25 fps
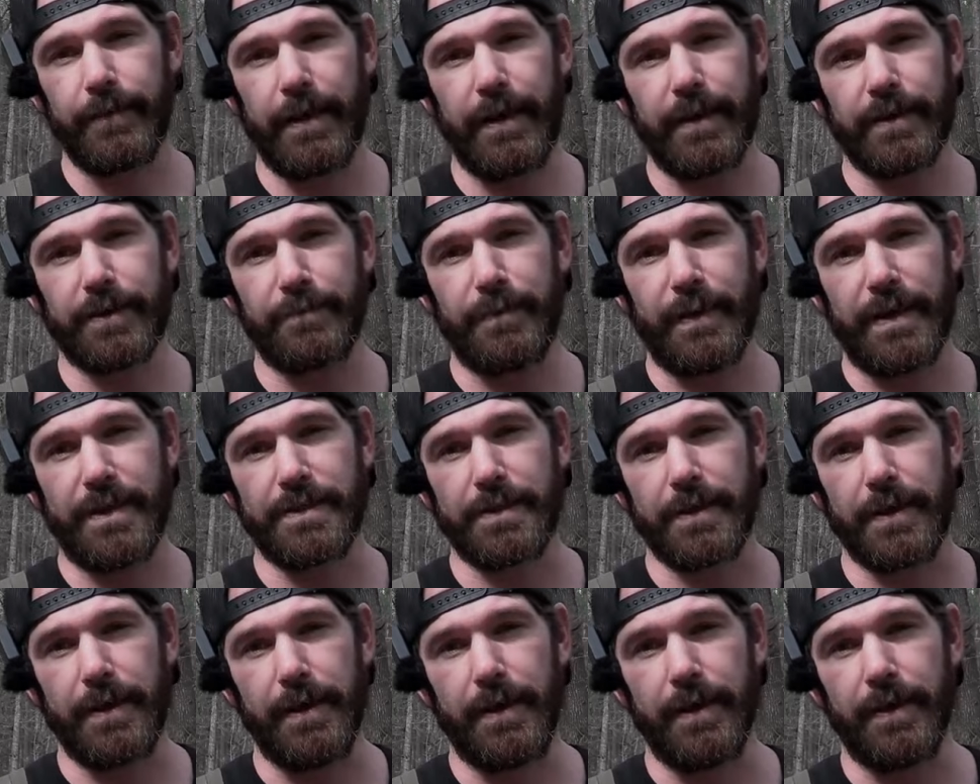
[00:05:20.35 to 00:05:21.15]
next
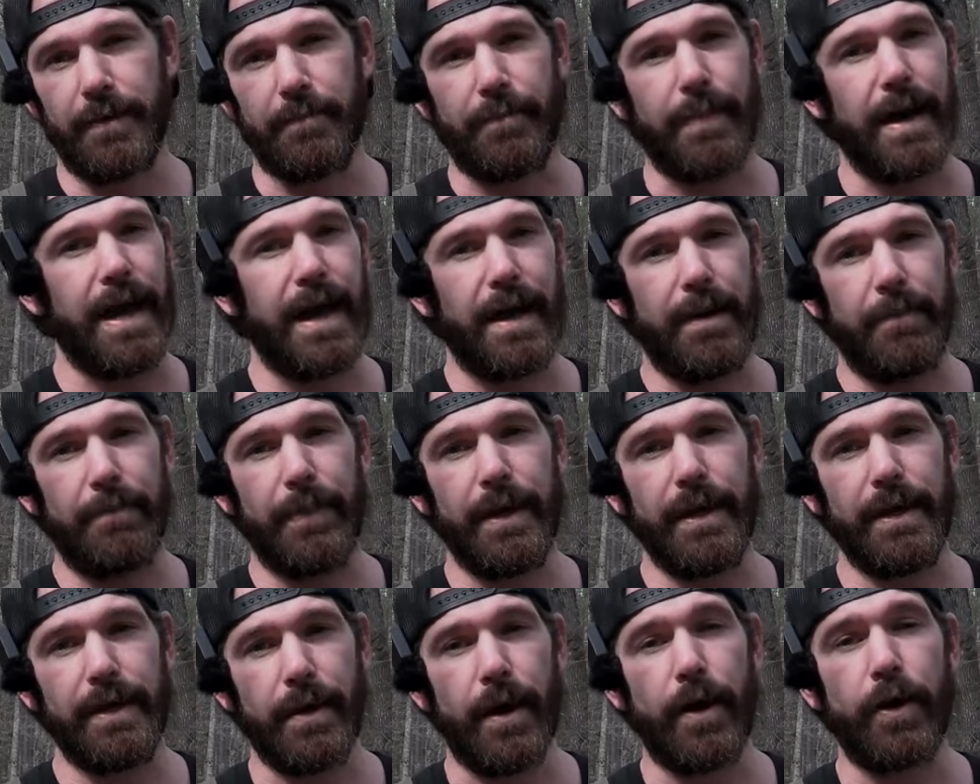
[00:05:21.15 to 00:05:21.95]
piece of gear might
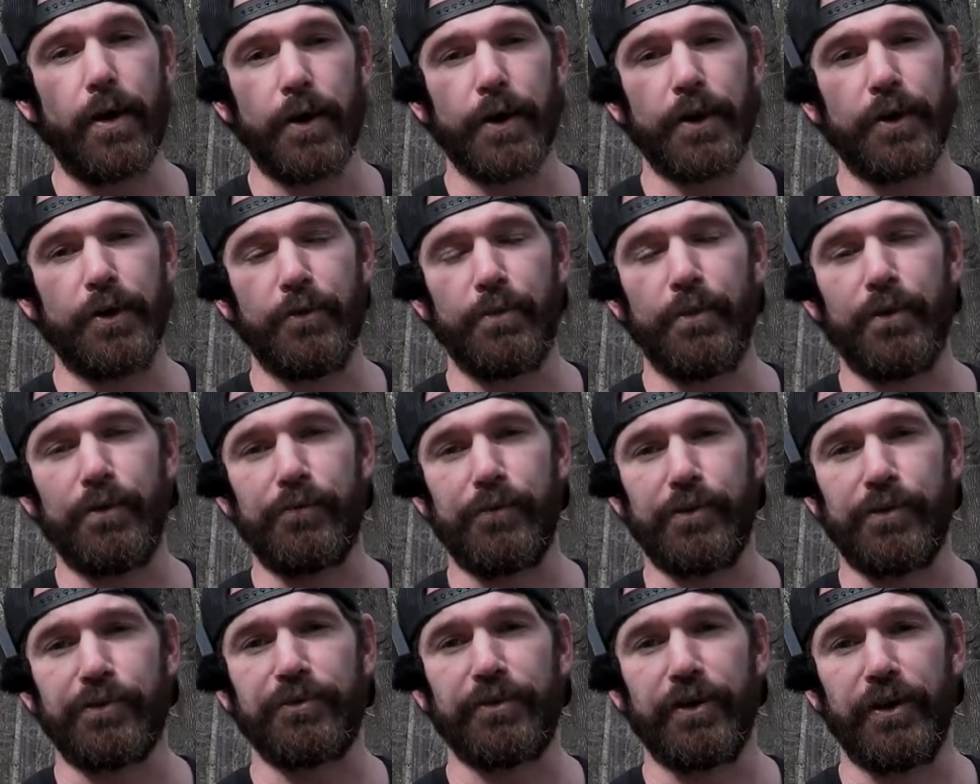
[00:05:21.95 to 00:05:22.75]
be arguable
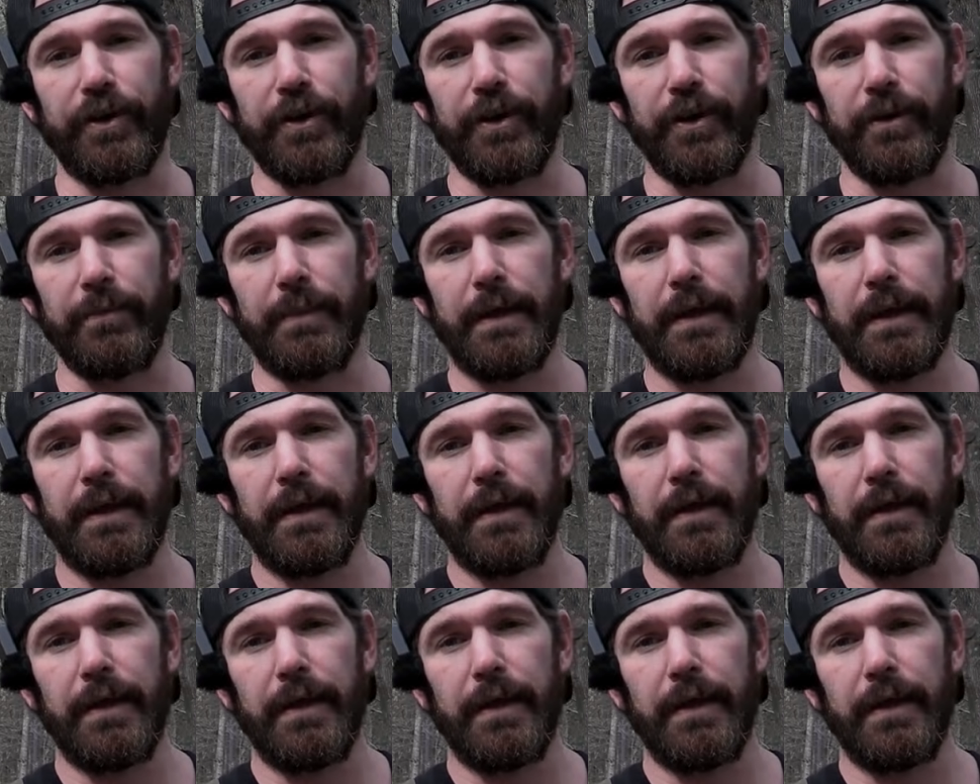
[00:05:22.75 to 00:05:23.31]
for some,